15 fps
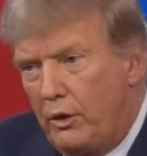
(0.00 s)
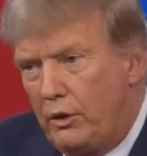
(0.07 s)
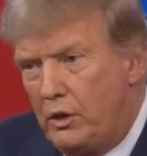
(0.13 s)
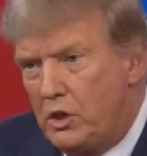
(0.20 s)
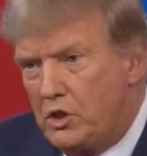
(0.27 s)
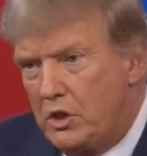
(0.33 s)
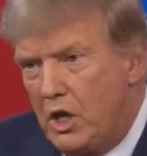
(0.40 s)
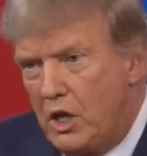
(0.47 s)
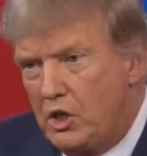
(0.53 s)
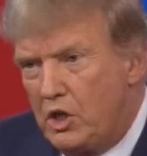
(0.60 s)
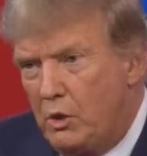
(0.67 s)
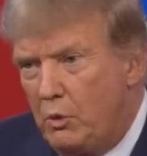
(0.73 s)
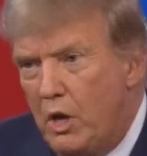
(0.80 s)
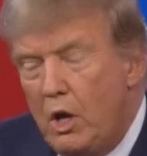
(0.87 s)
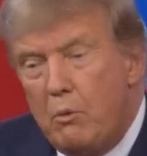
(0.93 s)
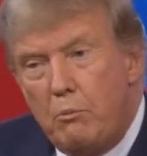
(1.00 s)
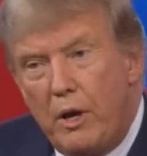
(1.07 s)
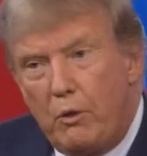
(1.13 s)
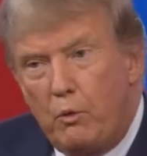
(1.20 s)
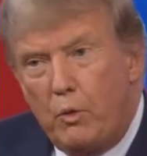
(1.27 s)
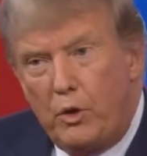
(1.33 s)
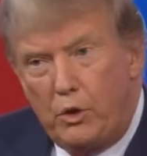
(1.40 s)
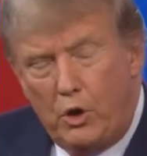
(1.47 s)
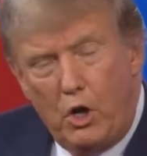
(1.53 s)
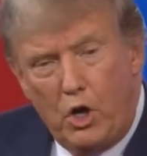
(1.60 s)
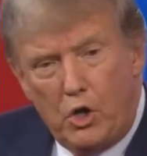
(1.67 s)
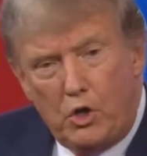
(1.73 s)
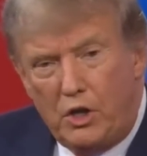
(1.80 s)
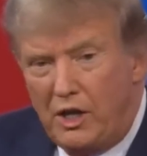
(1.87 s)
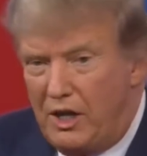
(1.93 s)
All of these things he, but with
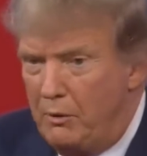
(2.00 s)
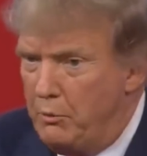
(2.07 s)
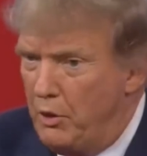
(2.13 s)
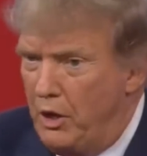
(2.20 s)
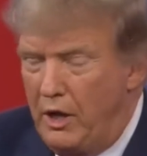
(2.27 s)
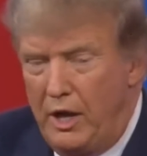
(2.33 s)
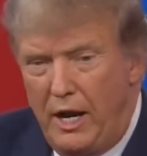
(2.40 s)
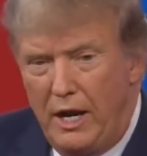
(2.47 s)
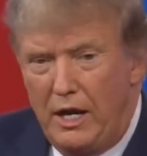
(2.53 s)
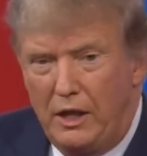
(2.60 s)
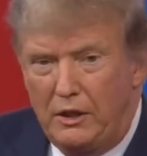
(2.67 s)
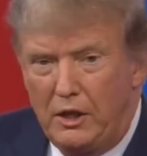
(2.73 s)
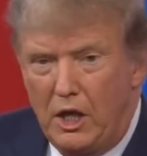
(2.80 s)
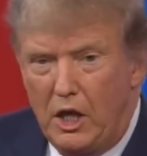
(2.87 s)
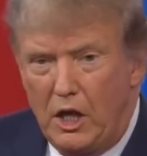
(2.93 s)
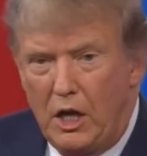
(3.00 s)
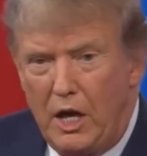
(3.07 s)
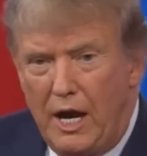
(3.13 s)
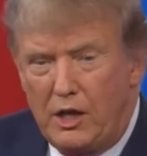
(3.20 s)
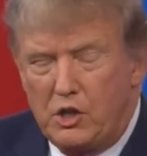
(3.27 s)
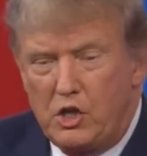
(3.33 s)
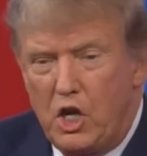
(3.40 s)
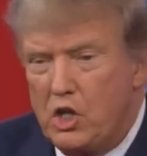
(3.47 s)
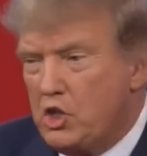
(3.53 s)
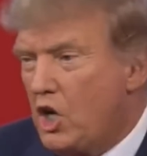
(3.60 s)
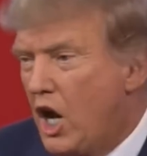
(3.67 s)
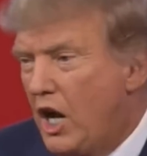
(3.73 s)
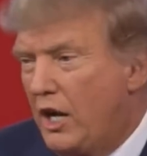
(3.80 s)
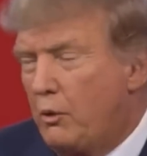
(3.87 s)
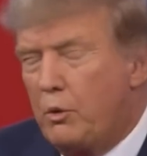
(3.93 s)
her, they could put in anything.
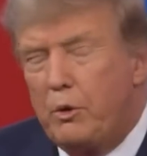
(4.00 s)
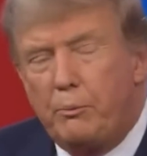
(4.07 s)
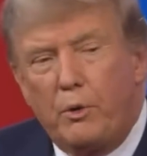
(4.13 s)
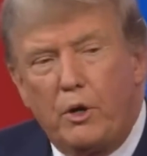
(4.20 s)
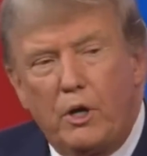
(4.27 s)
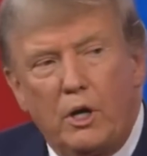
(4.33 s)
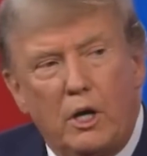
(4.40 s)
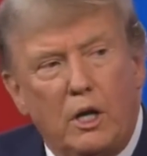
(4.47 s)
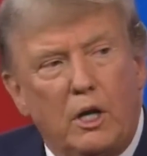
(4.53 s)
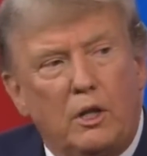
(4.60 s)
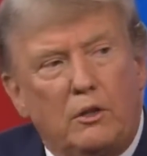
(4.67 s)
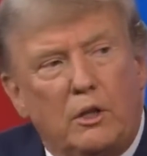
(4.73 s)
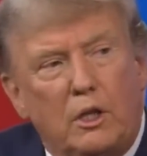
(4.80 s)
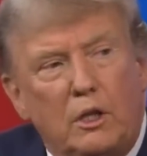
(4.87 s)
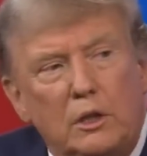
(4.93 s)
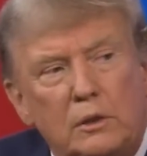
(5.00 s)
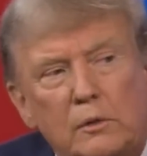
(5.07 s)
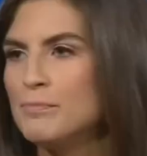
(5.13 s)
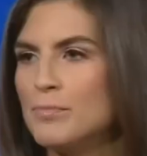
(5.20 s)
Access this Hollywood. This was a jury of nine